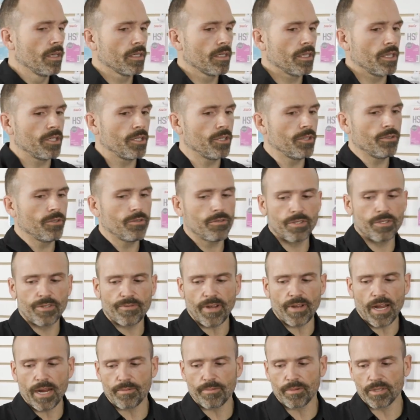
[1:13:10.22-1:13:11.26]
Can you use
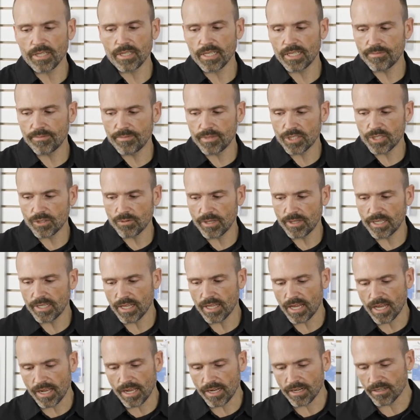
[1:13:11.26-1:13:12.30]
fiberline between
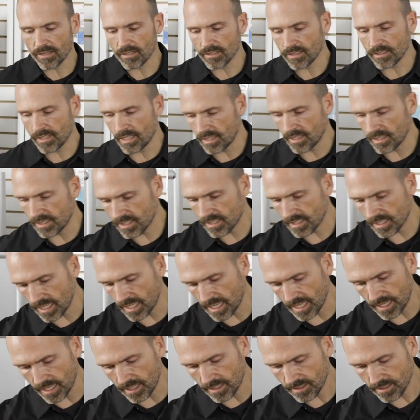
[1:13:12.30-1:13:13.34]
the iron and the
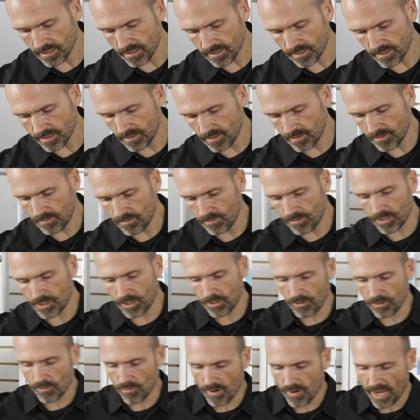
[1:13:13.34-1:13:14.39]
ski when
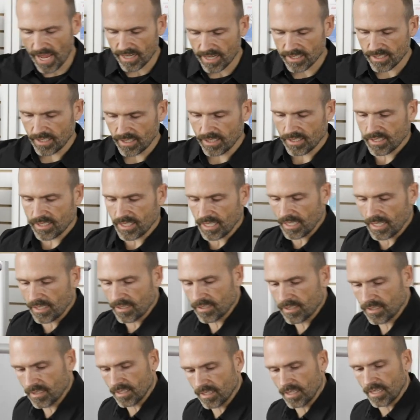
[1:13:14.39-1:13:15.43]
you're waxing the ski?
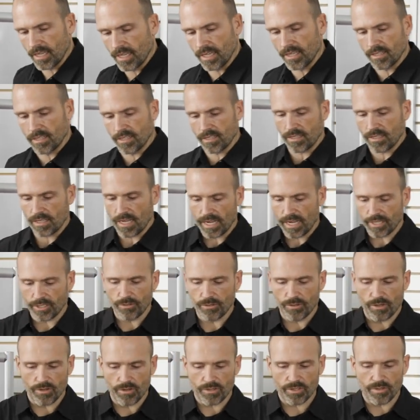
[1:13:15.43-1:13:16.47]
And I
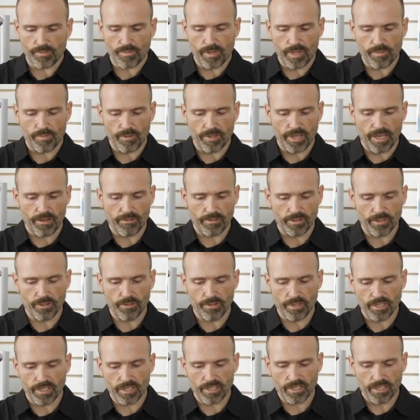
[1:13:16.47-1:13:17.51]
do know some people that will do
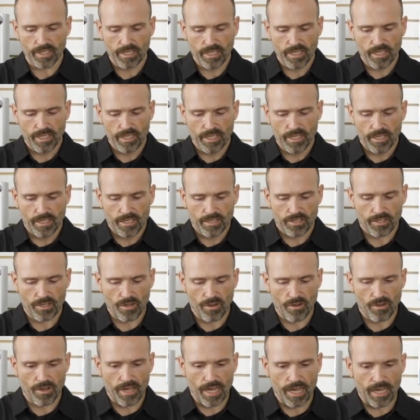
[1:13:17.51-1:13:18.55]
this.
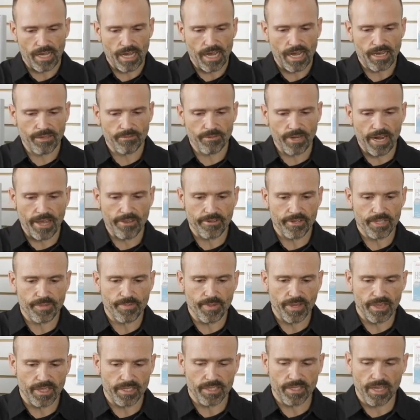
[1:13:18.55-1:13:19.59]
So I'd rather
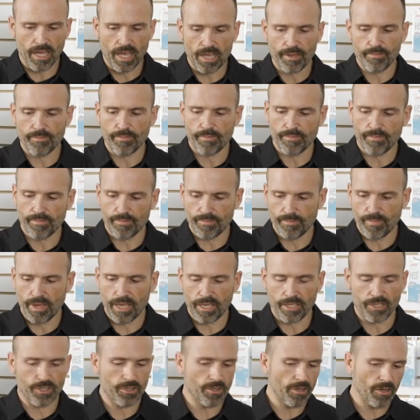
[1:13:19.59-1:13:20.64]
spend the time
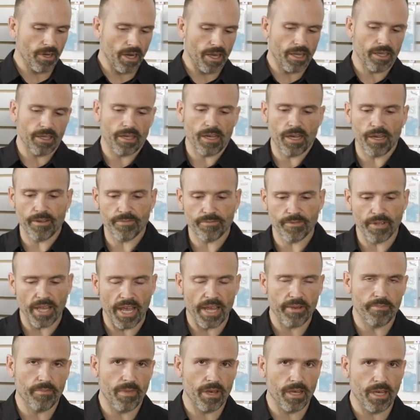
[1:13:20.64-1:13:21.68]
making sure I
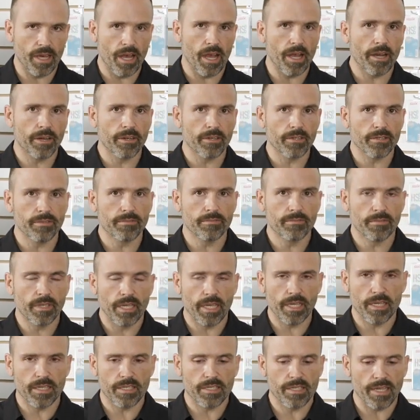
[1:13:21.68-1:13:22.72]
flatten my iron
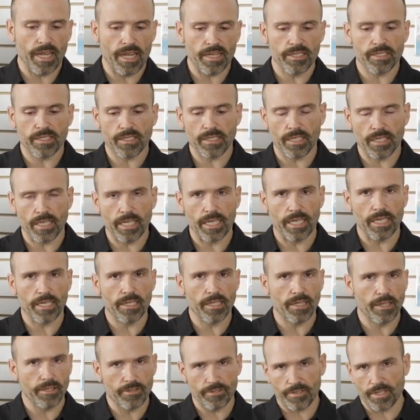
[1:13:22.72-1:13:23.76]
and it's nice and clean
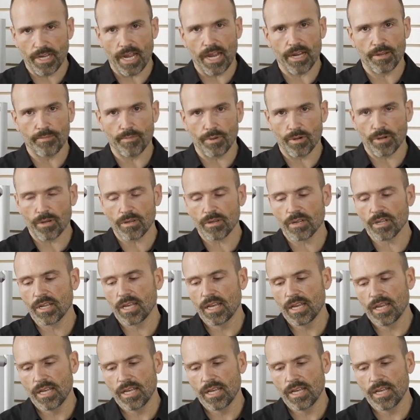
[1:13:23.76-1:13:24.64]
and there's not a burr.